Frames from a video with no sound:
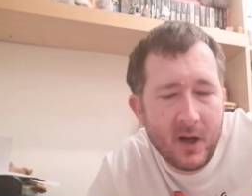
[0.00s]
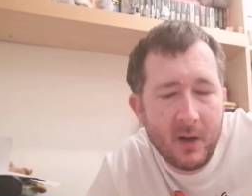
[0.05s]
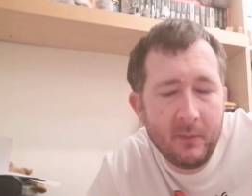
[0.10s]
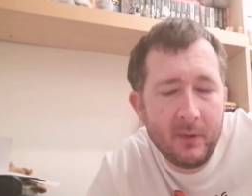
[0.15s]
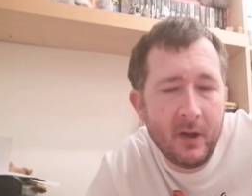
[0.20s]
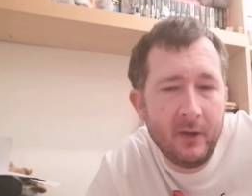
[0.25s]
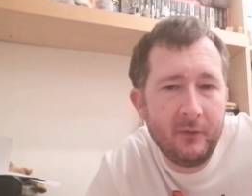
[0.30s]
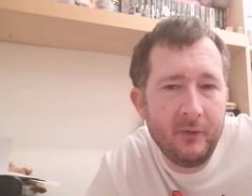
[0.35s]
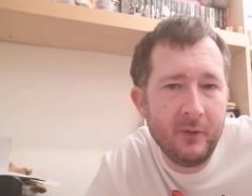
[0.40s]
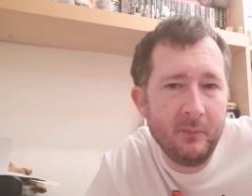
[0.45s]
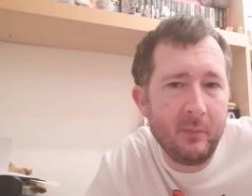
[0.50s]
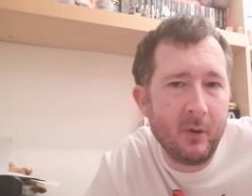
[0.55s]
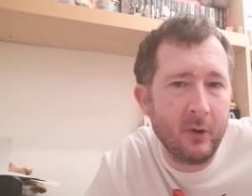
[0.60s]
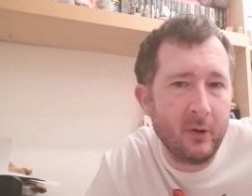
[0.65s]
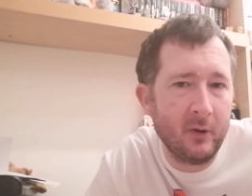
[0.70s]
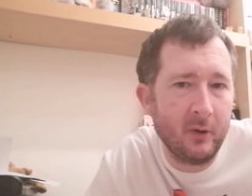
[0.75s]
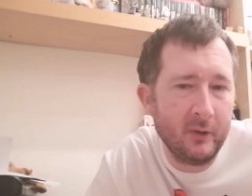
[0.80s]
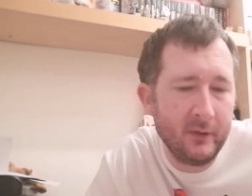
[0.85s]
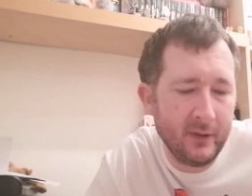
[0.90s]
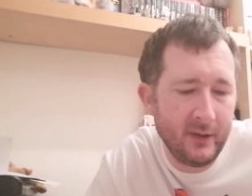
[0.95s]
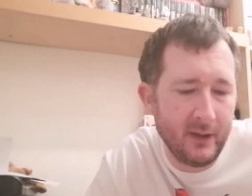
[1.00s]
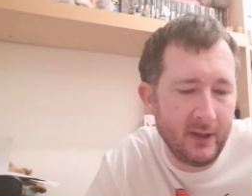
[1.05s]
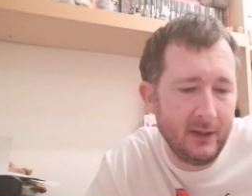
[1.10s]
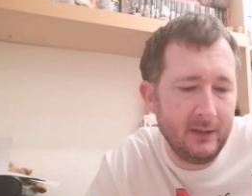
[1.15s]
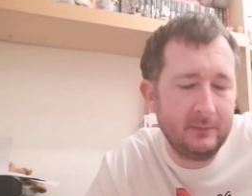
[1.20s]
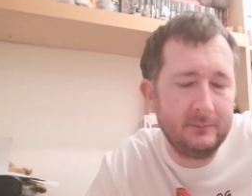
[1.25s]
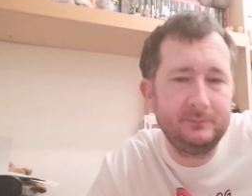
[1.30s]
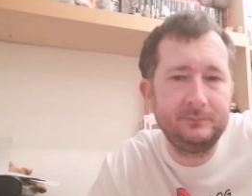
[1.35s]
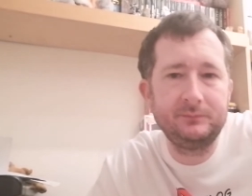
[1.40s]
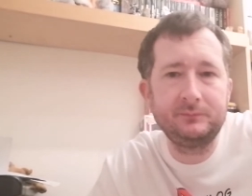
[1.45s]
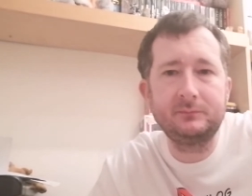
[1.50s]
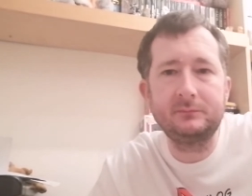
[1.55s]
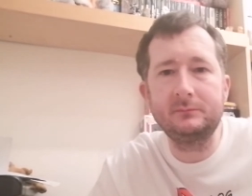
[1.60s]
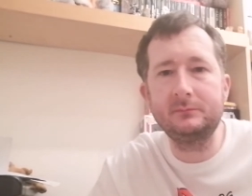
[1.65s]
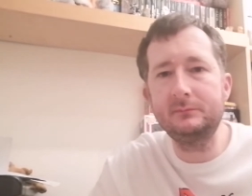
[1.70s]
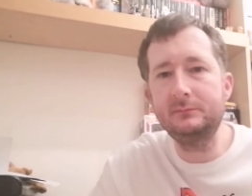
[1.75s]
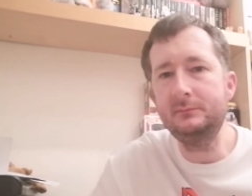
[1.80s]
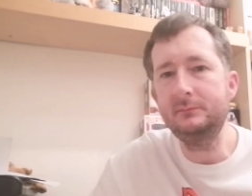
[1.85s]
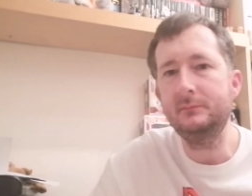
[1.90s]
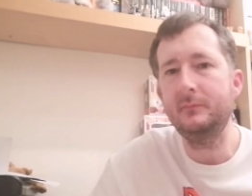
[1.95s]
I'm going for a bottle today,
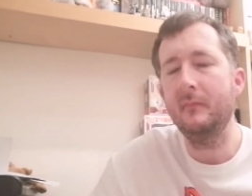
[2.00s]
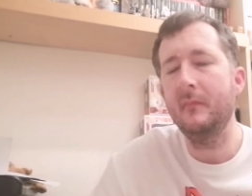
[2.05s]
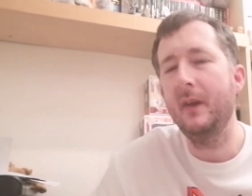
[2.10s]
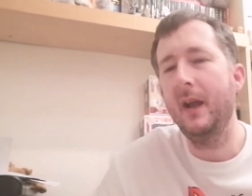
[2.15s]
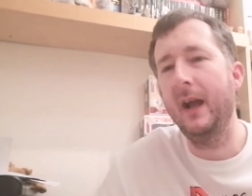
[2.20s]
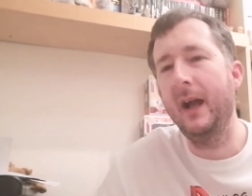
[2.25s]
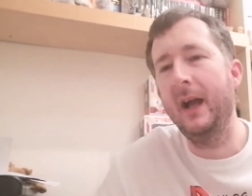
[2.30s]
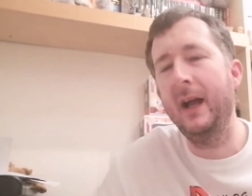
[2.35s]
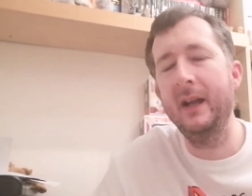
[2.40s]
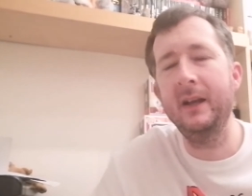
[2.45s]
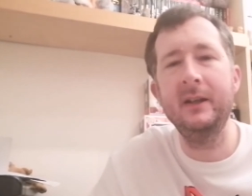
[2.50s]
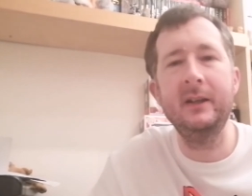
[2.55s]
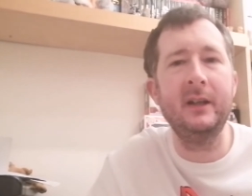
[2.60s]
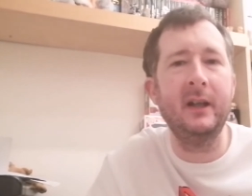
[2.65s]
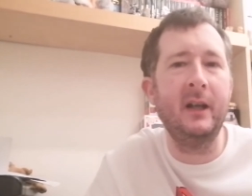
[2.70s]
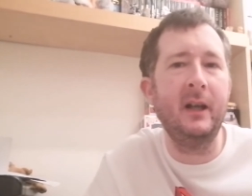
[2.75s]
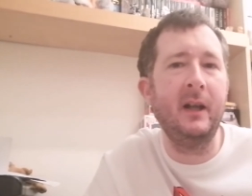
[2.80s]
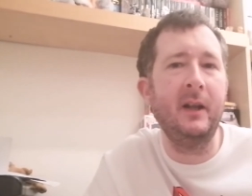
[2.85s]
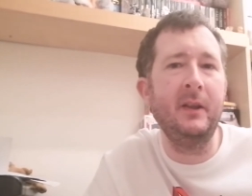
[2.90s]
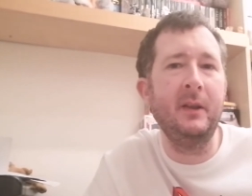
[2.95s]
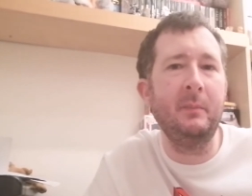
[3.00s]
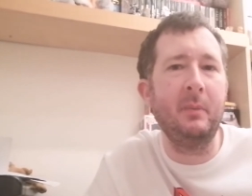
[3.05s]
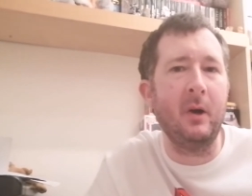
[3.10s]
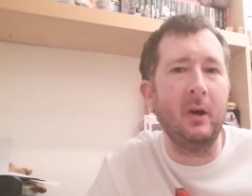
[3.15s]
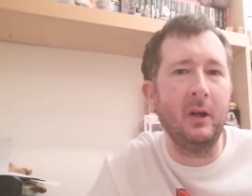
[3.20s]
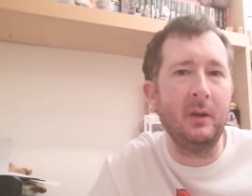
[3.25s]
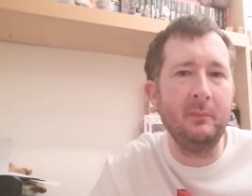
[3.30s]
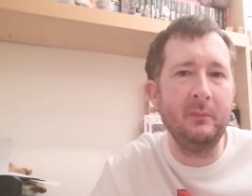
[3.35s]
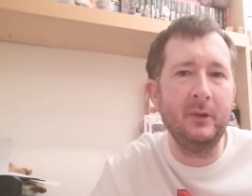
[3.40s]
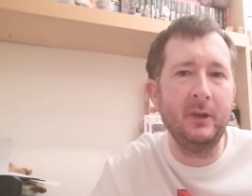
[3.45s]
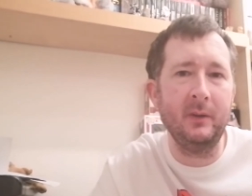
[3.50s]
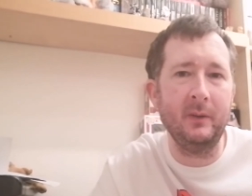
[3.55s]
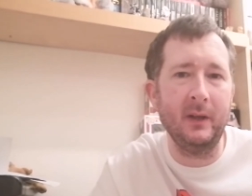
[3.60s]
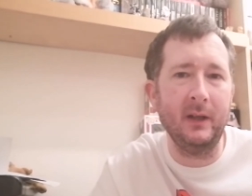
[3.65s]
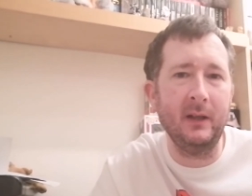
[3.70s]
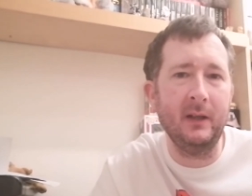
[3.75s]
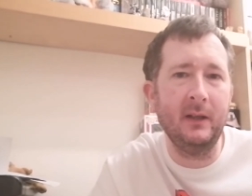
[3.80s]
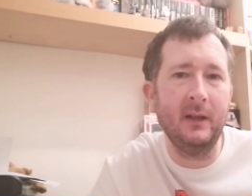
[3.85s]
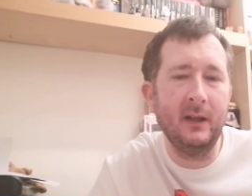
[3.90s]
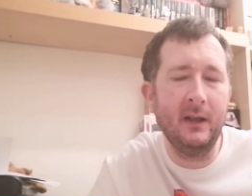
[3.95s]
and uh, the bottle I'm
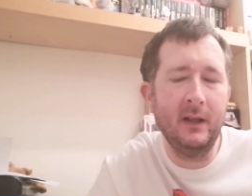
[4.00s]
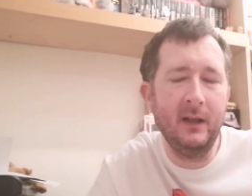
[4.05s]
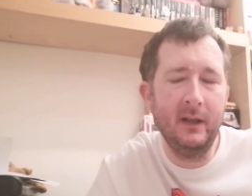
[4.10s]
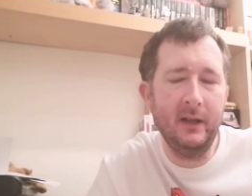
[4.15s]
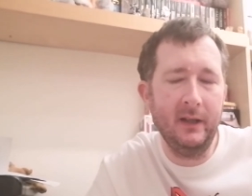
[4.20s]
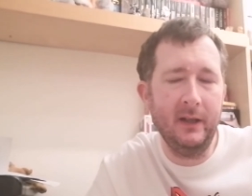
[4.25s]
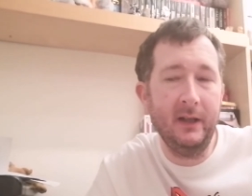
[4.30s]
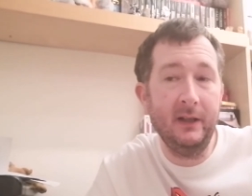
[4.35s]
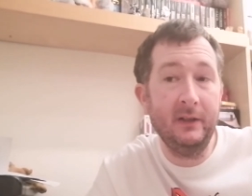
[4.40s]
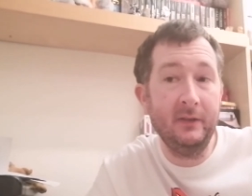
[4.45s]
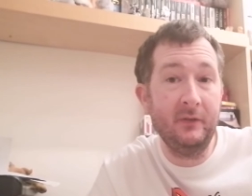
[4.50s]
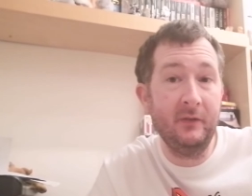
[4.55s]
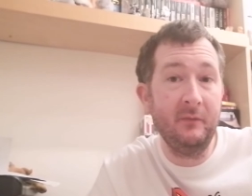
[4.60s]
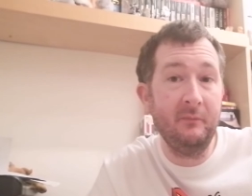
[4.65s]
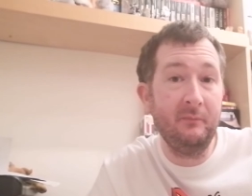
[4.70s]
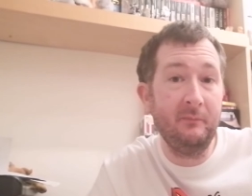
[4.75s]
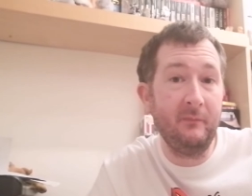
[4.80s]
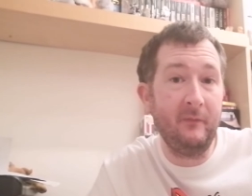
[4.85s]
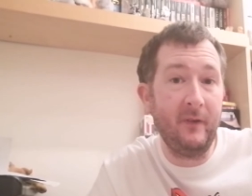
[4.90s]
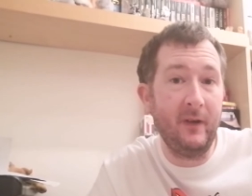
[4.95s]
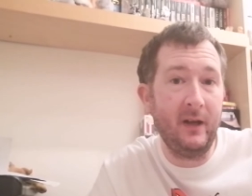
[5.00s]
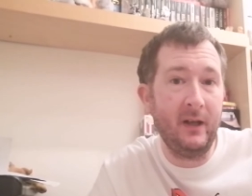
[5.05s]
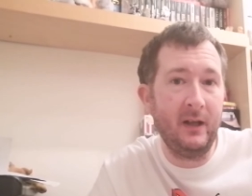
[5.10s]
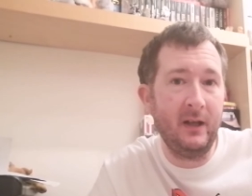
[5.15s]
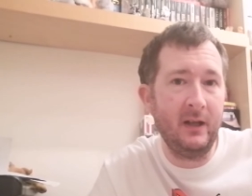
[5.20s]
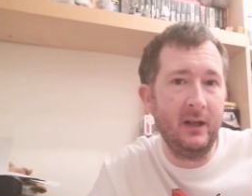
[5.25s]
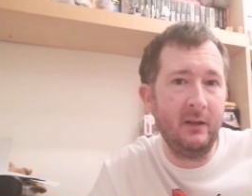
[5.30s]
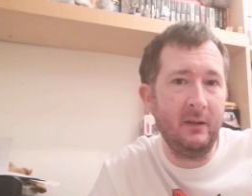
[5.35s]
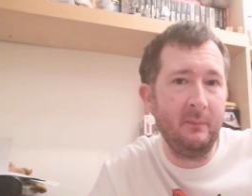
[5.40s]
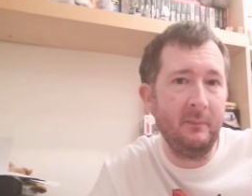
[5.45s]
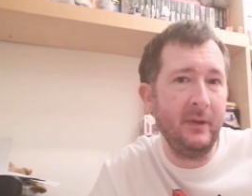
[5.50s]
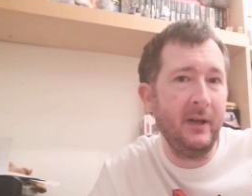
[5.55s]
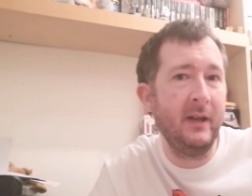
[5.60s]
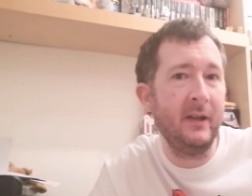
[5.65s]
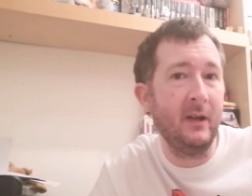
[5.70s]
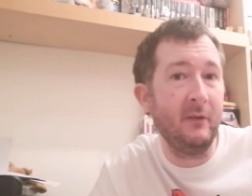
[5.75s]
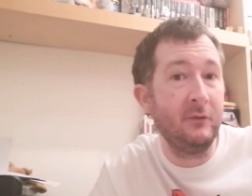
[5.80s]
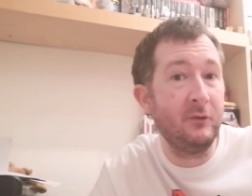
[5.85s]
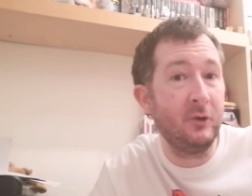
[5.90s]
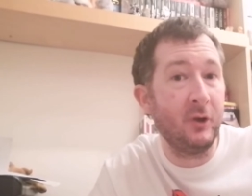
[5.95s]
doing is of a uh,
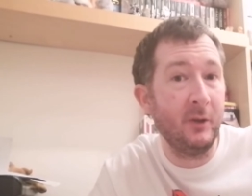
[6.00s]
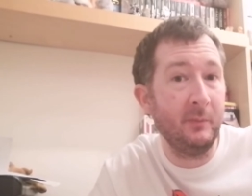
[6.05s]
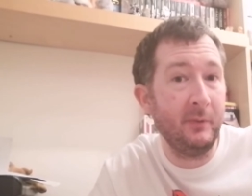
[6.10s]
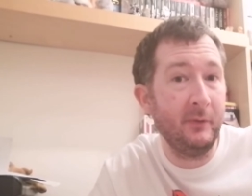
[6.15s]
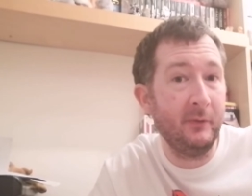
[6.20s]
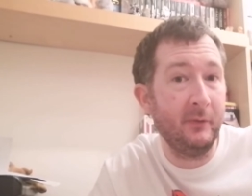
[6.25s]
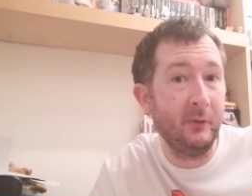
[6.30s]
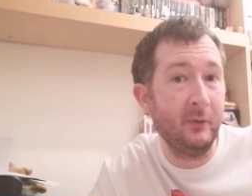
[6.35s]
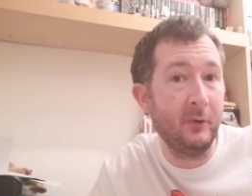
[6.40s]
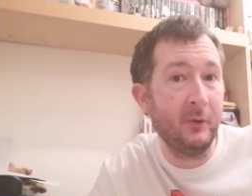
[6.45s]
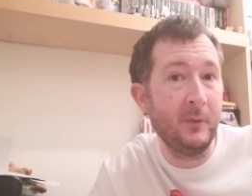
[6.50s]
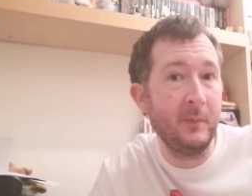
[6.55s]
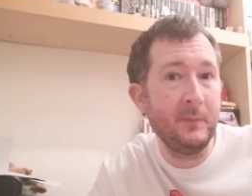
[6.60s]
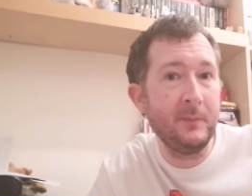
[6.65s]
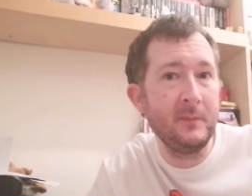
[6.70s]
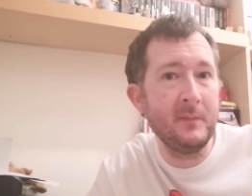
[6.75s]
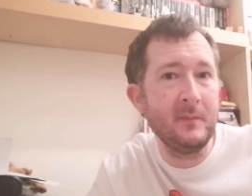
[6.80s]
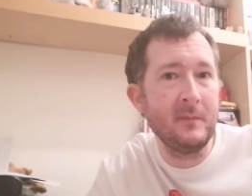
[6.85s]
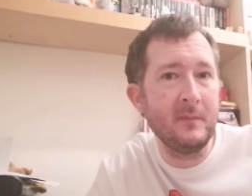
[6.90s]
beer that I've tried before.